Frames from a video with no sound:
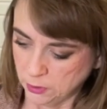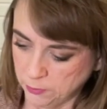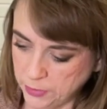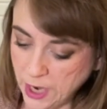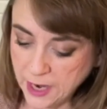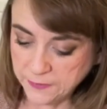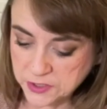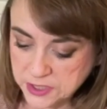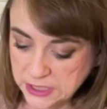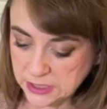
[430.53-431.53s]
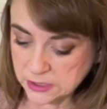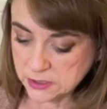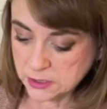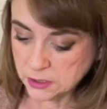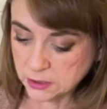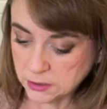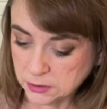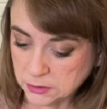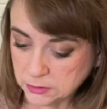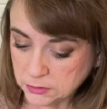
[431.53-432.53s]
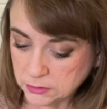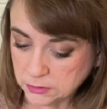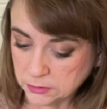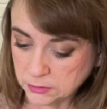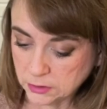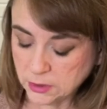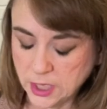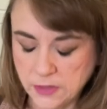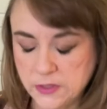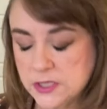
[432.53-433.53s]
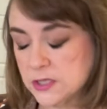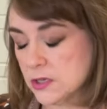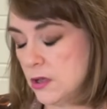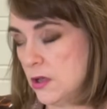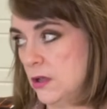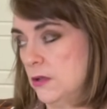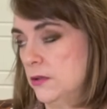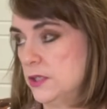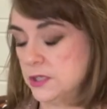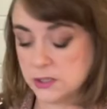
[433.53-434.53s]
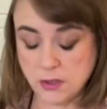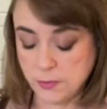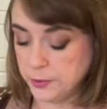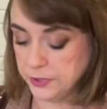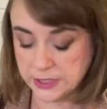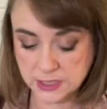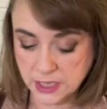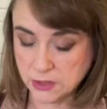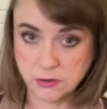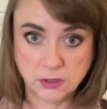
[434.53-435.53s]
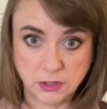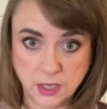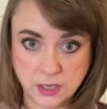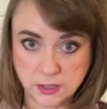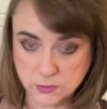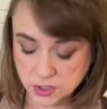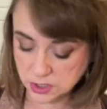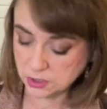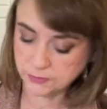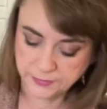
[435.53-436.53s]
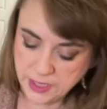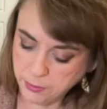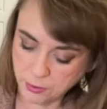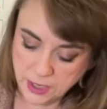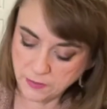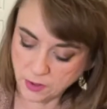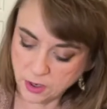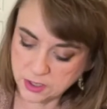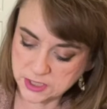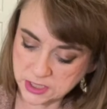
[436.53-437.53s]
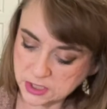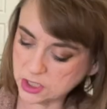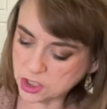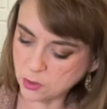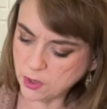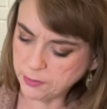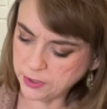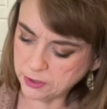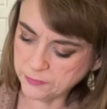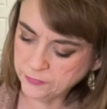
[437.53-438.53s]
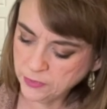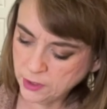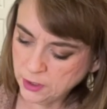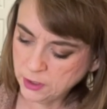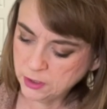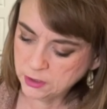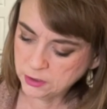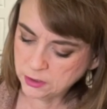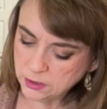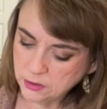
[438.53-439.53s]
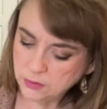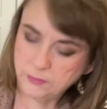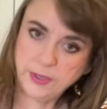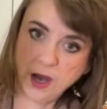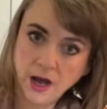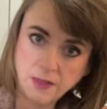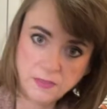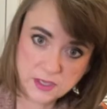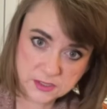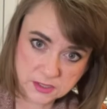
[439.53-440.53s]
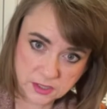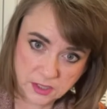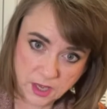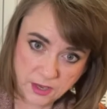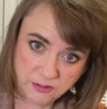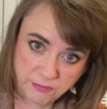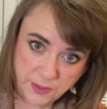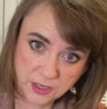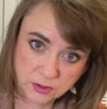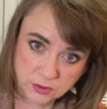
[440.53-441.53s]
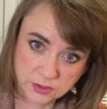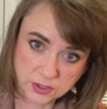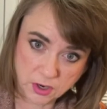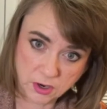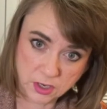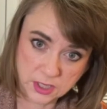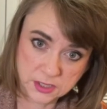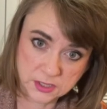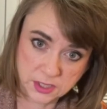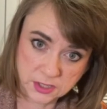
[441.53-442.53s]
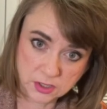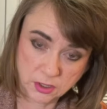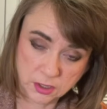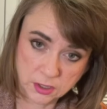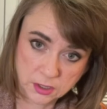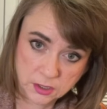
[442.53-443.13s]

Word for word: Behind the scenes, okay, this is all this is all pulling together in a line. I'm just gonna keep reading the cards as they show up here behind this Nine of Pentacles card is this card.